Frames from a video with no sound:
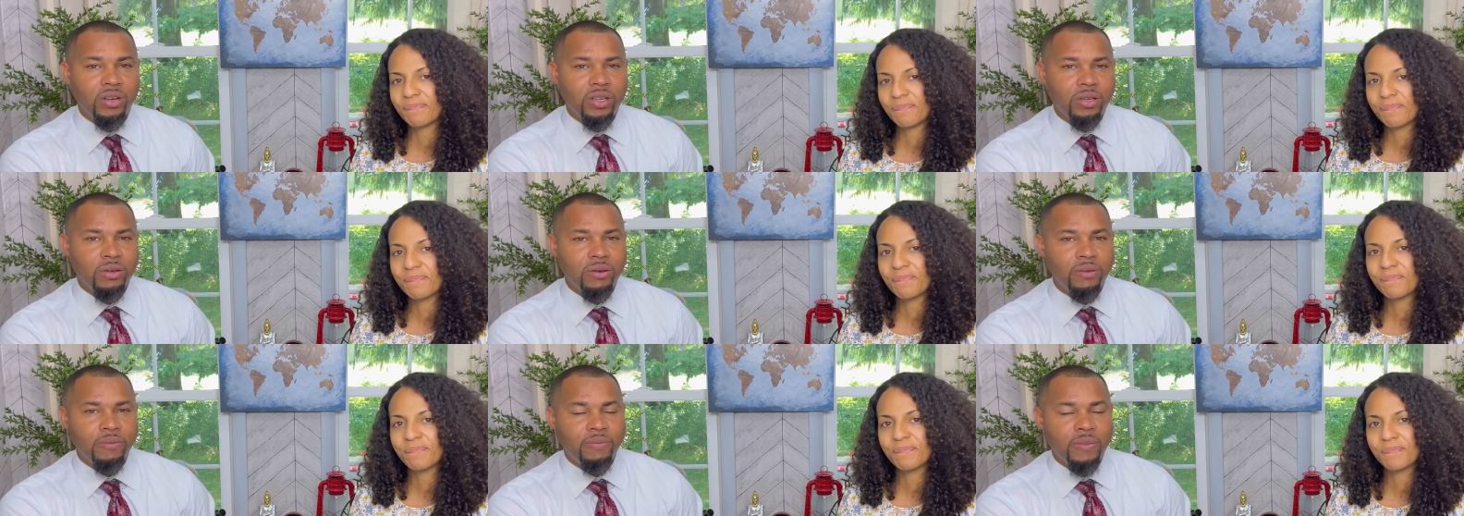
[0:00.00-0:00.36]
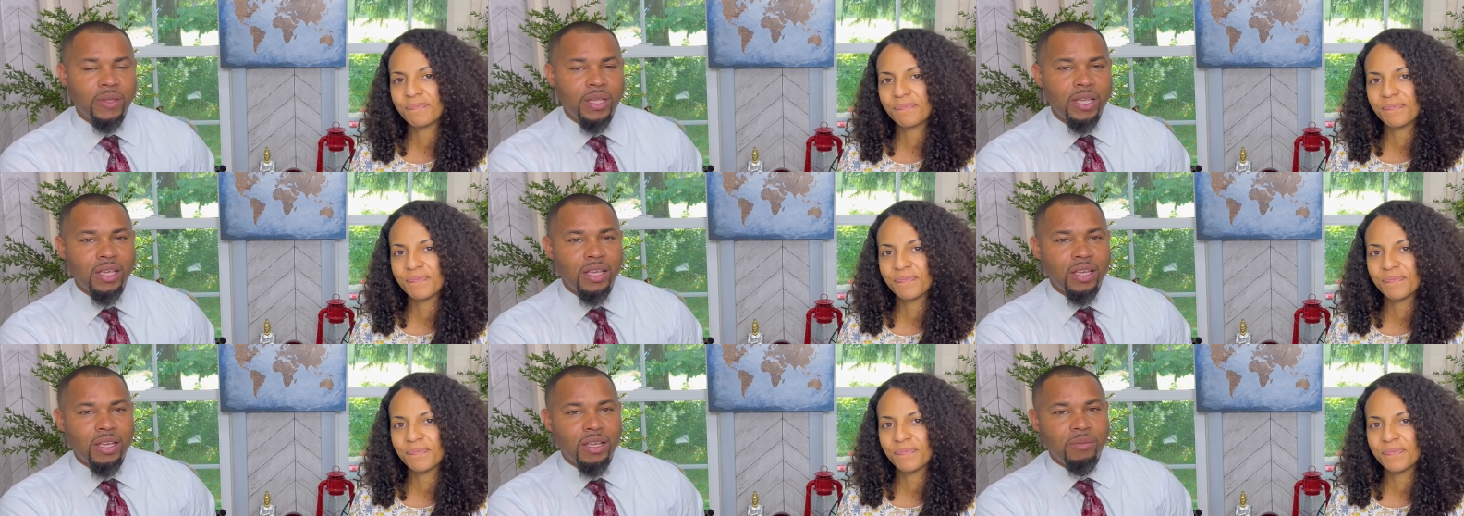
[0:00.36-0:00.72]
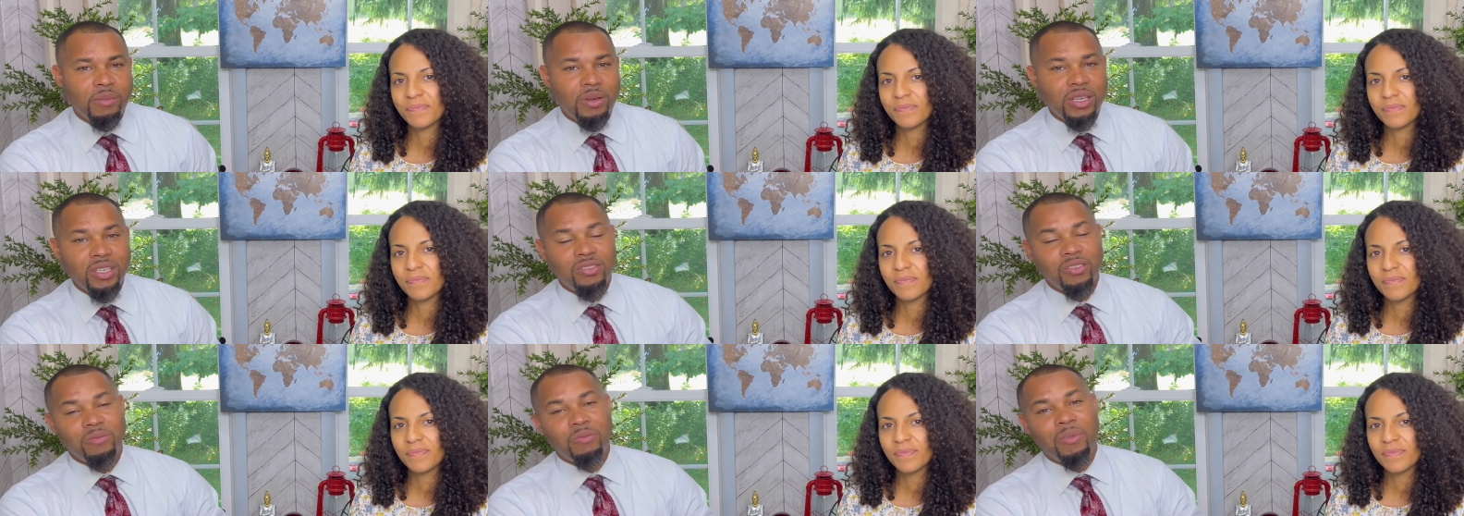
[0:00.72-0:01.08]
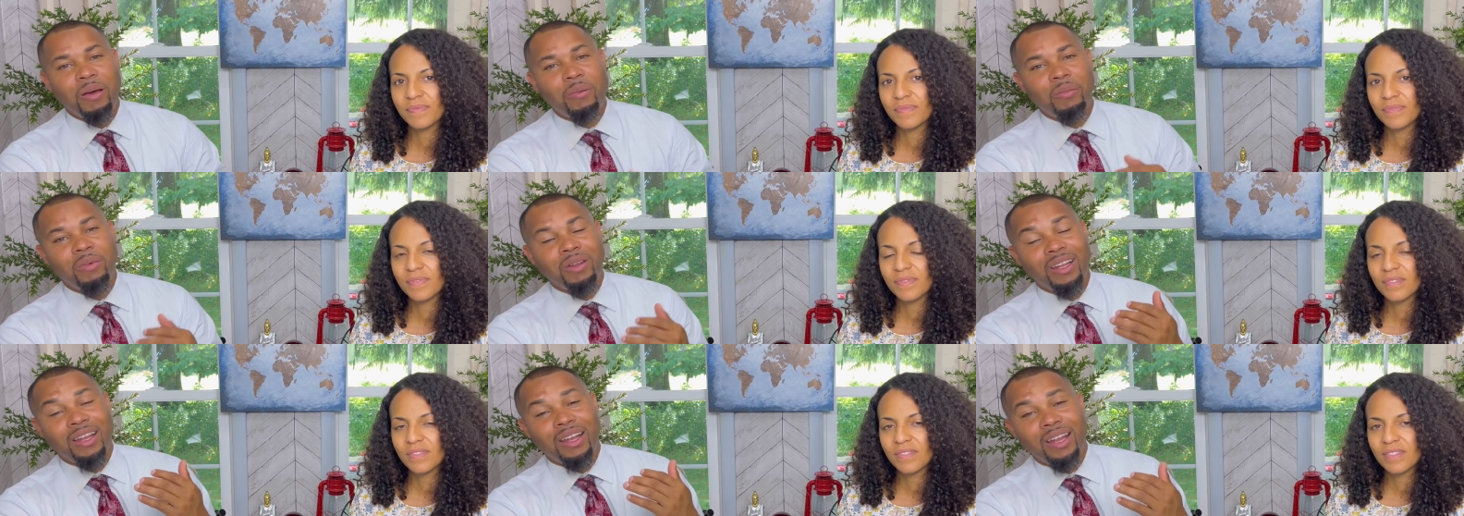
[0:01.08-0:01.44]
Speaker 1: you. Please
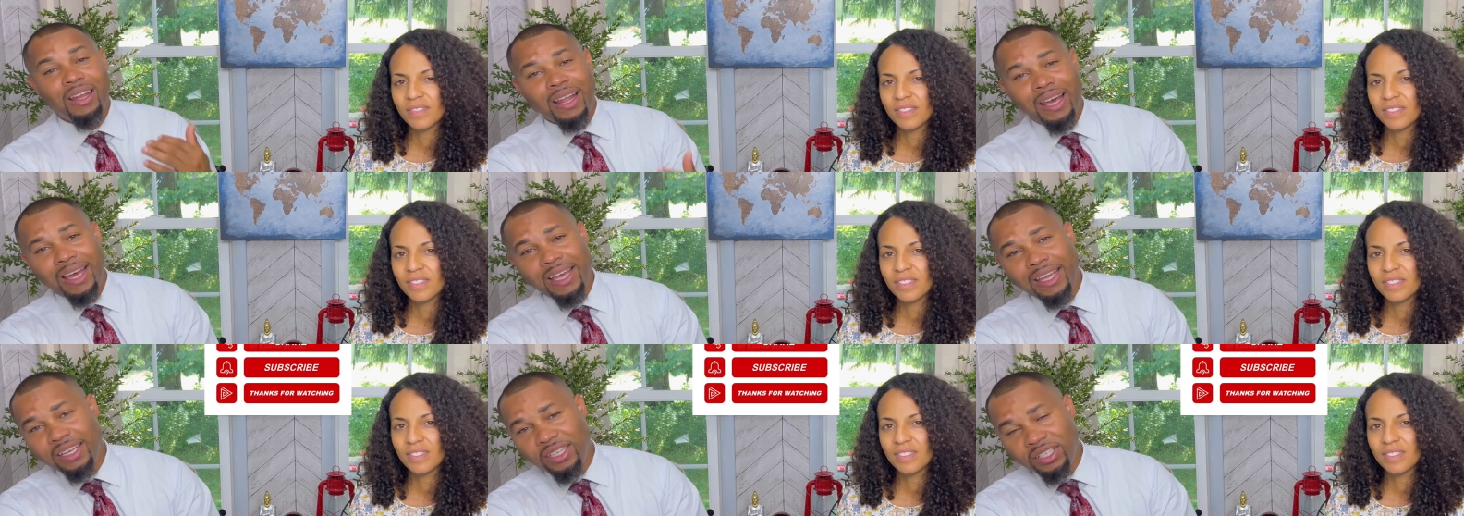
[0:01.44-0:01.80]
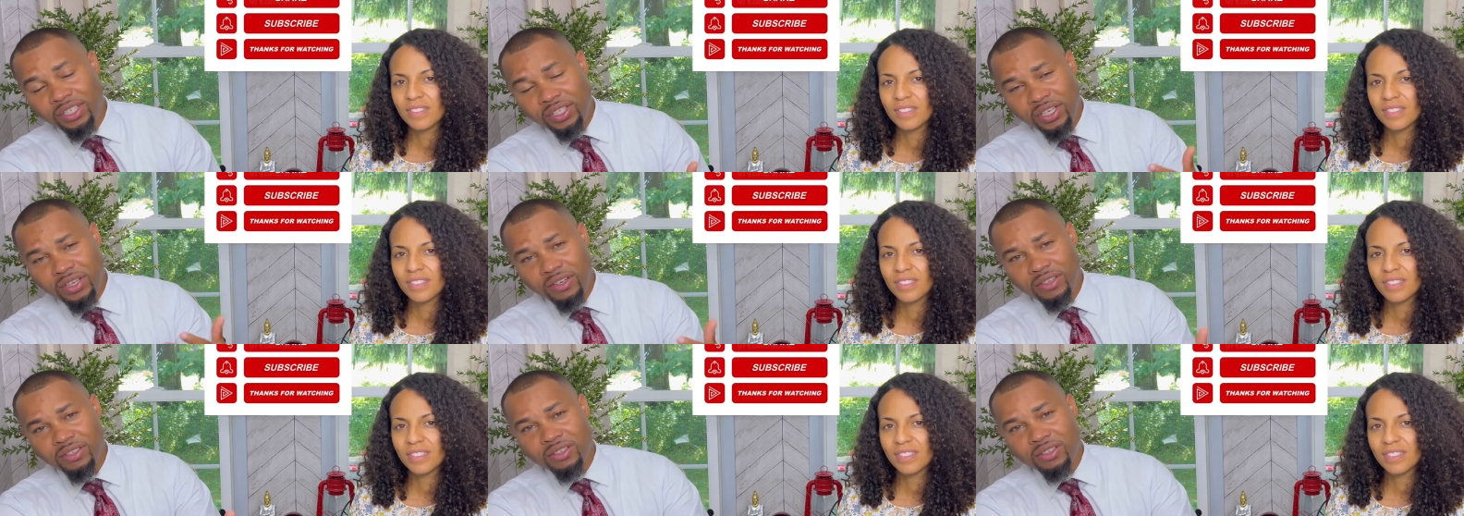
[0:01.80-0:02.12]
remember to like, share, and